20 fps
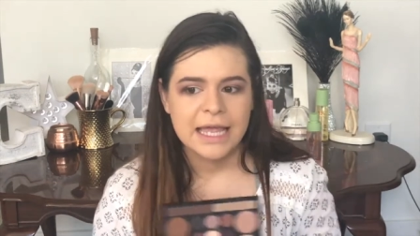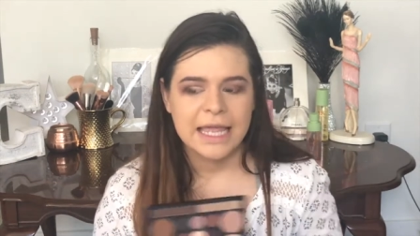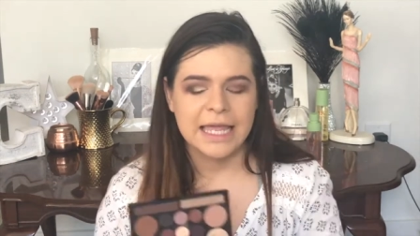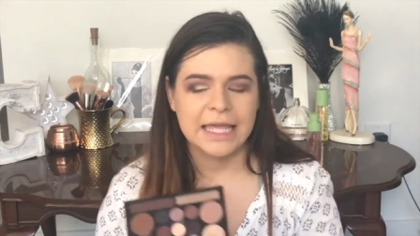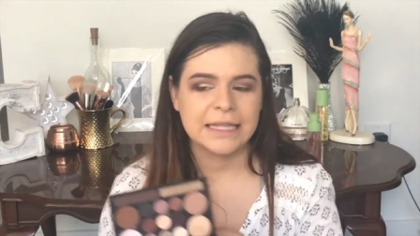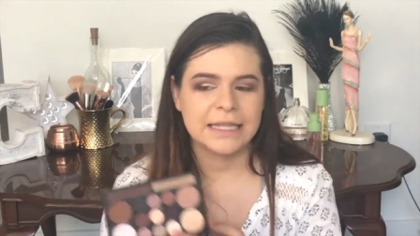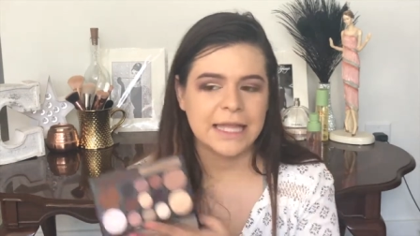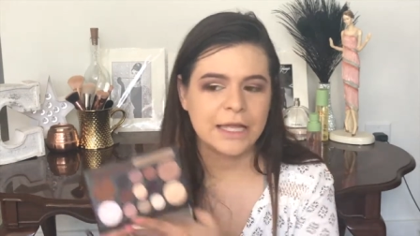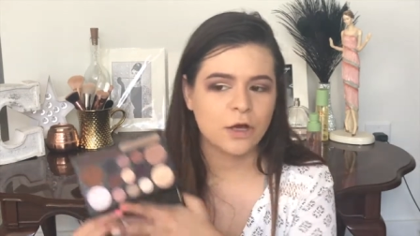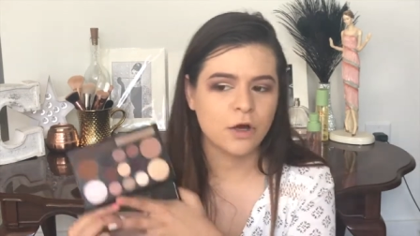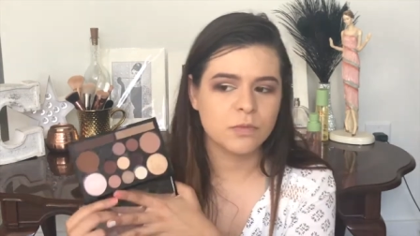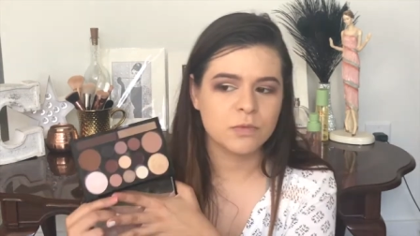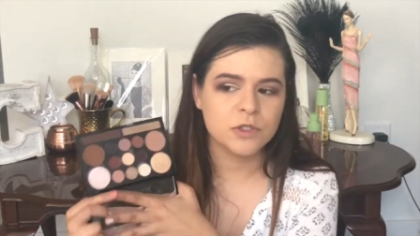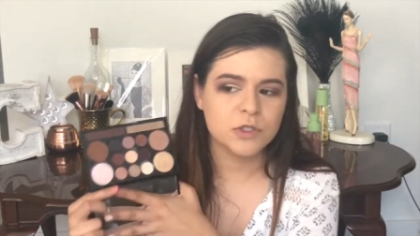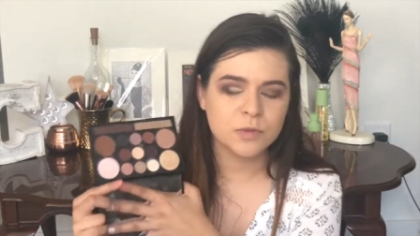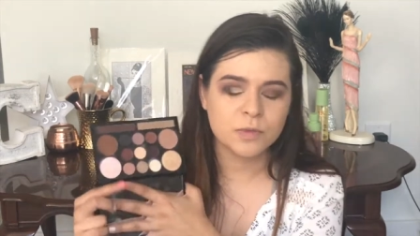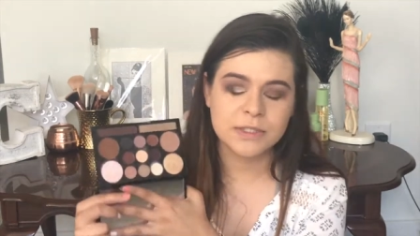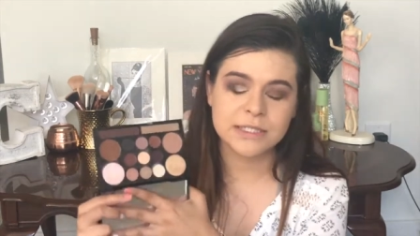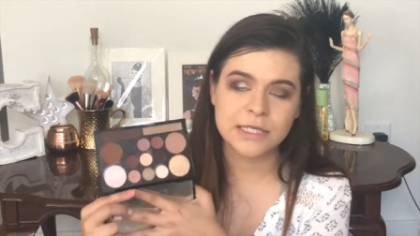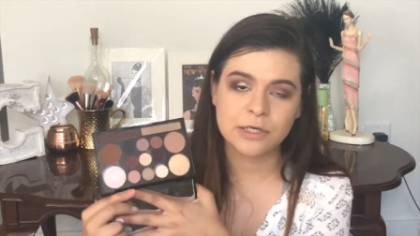it like
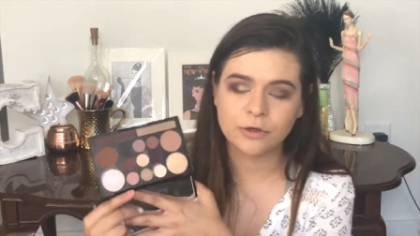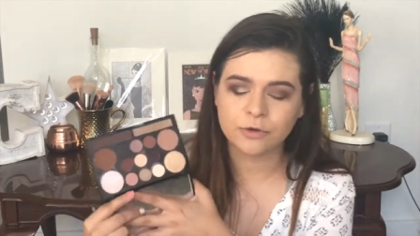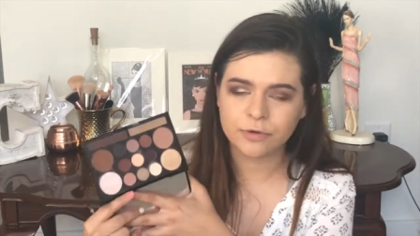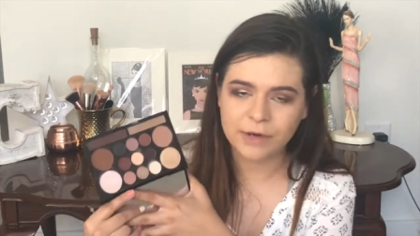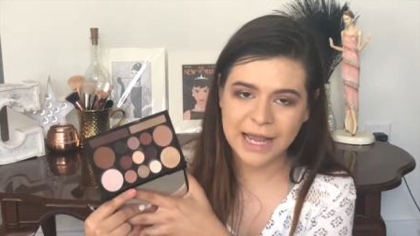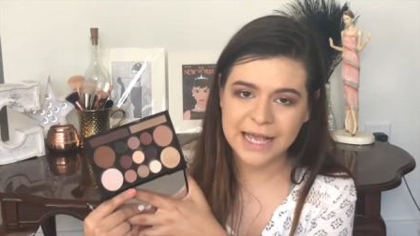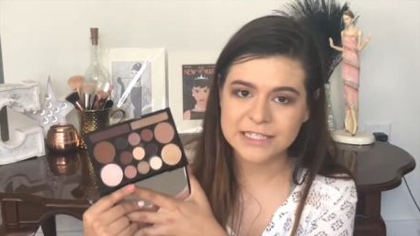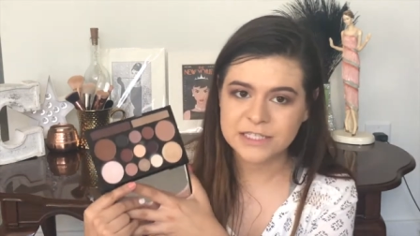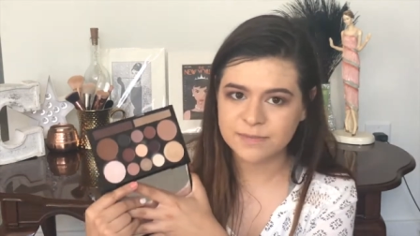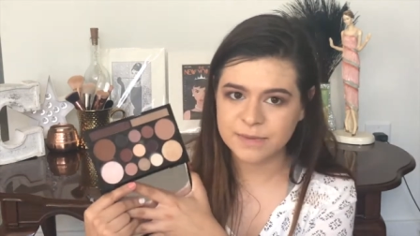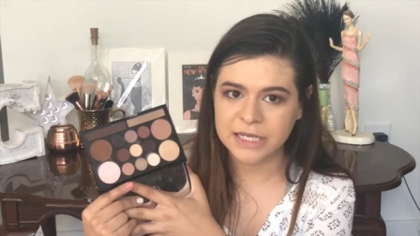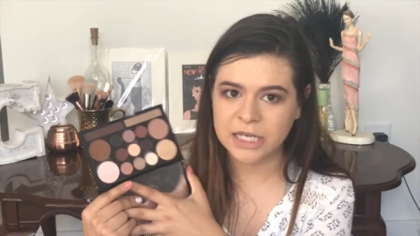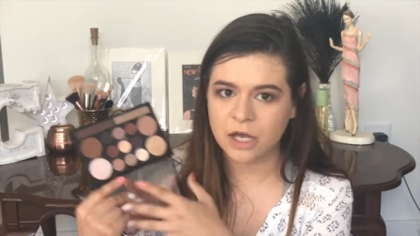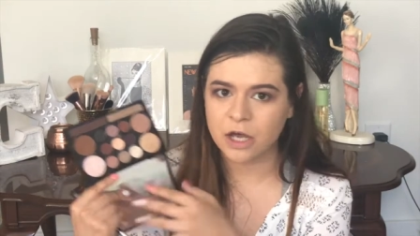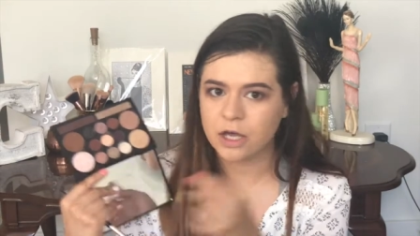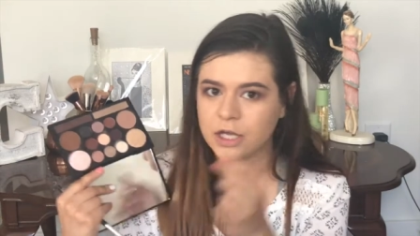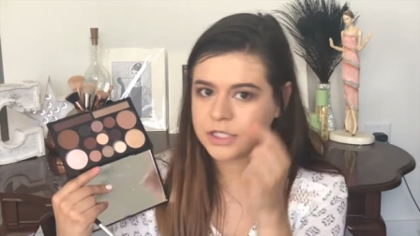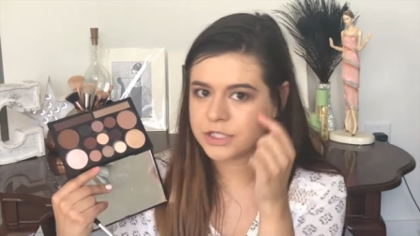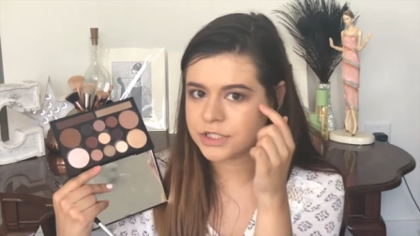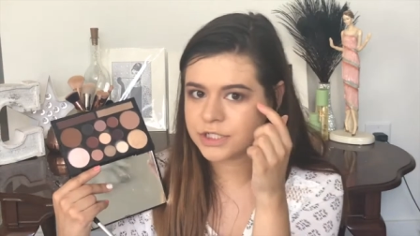almost wasn't grasping
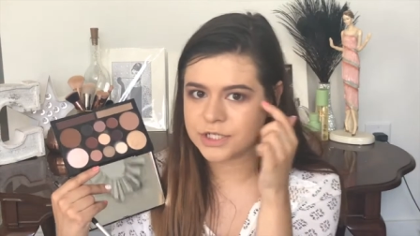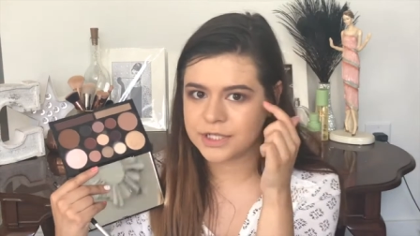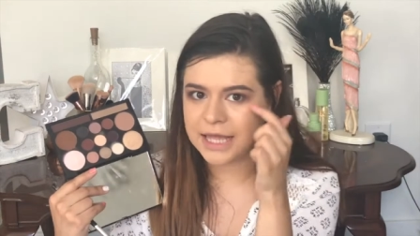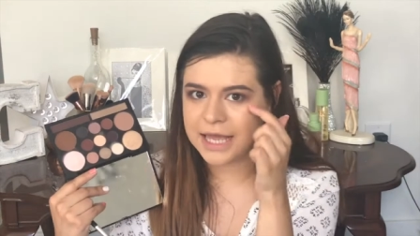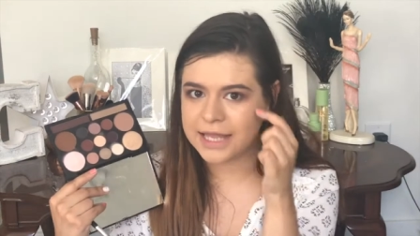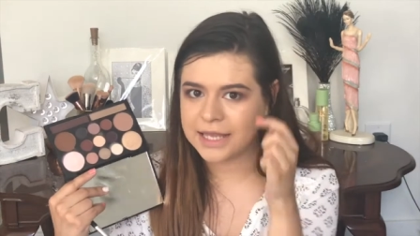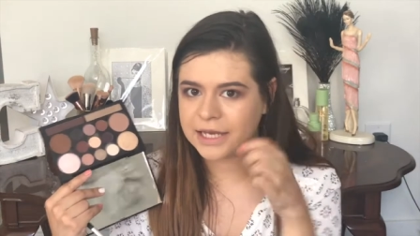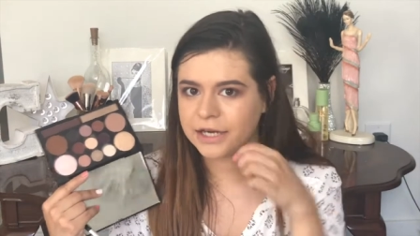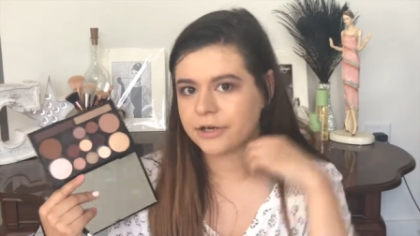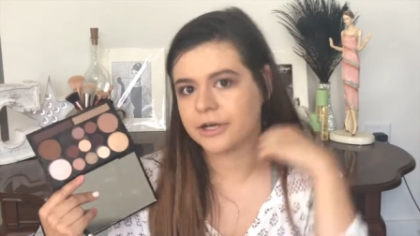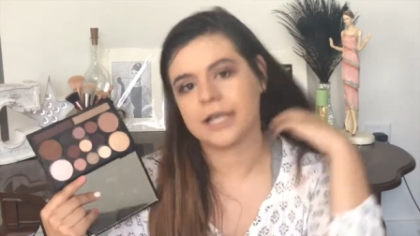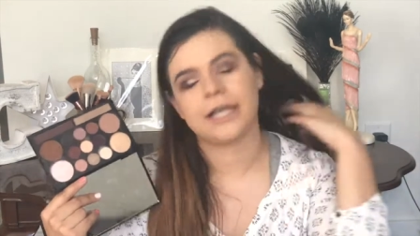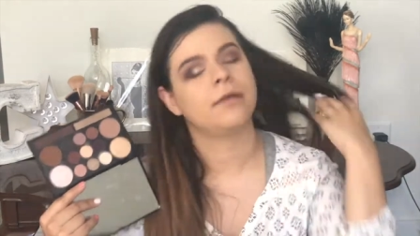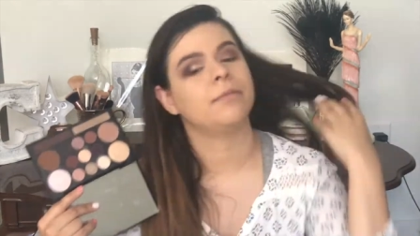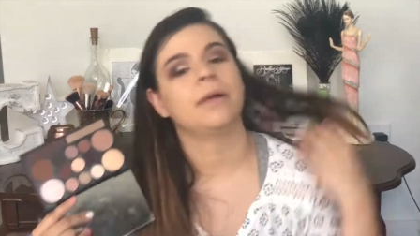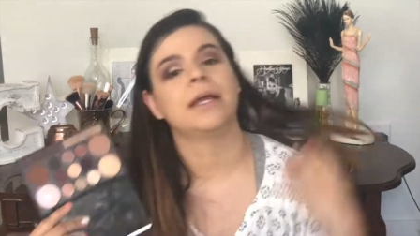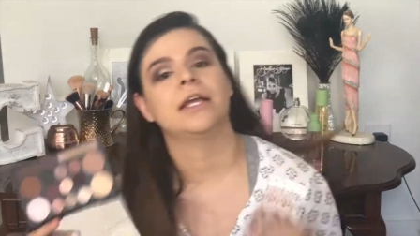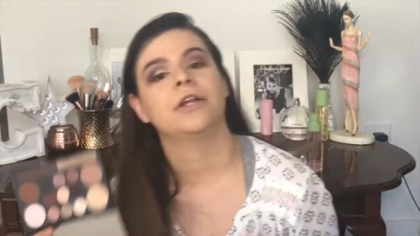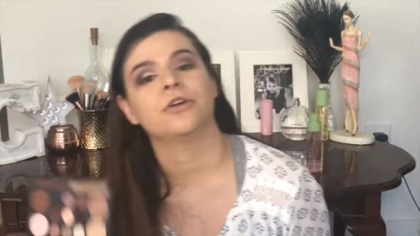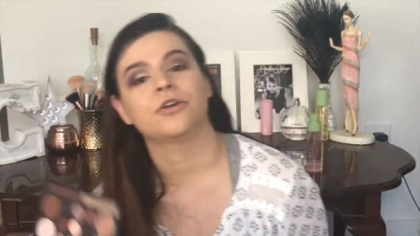on to that area in
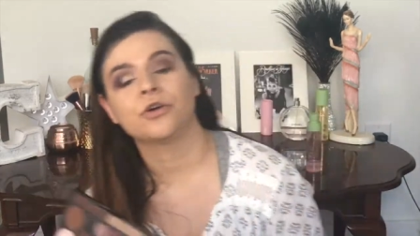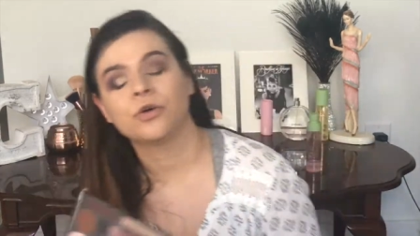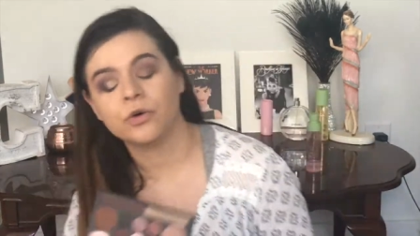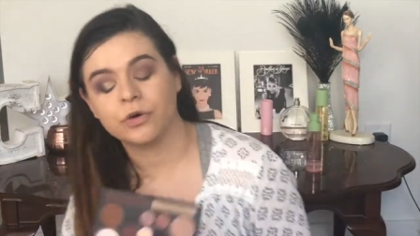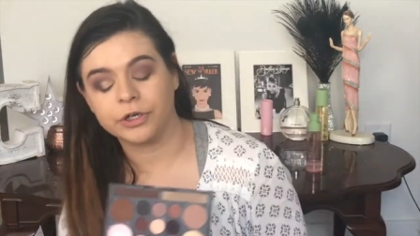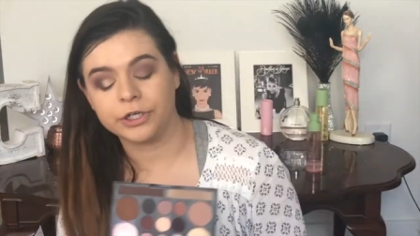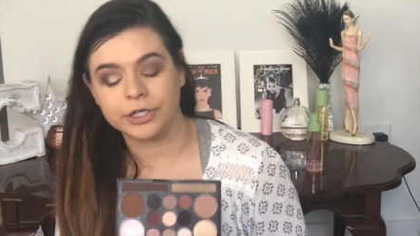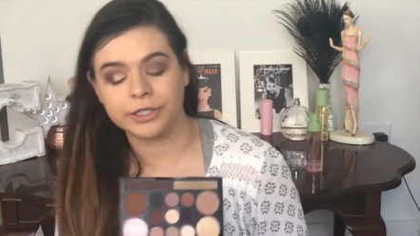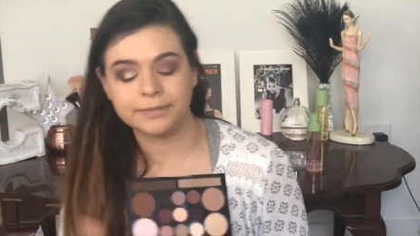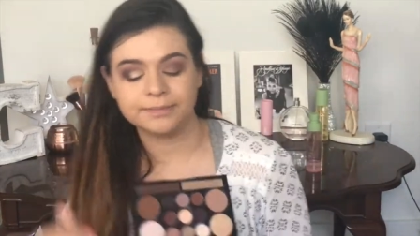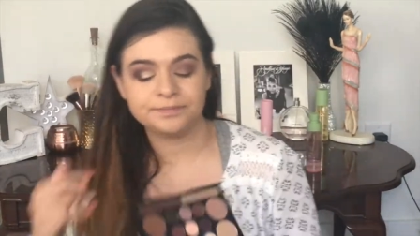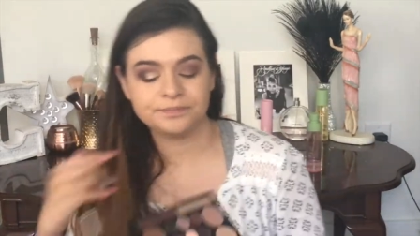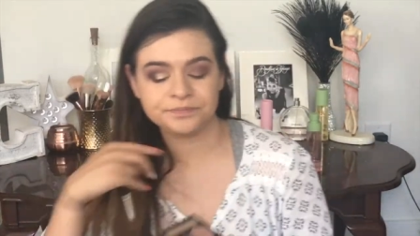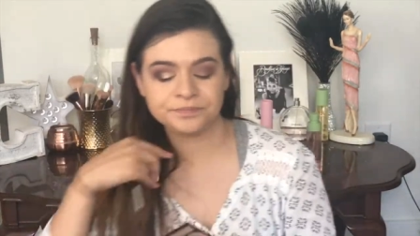my inner corner.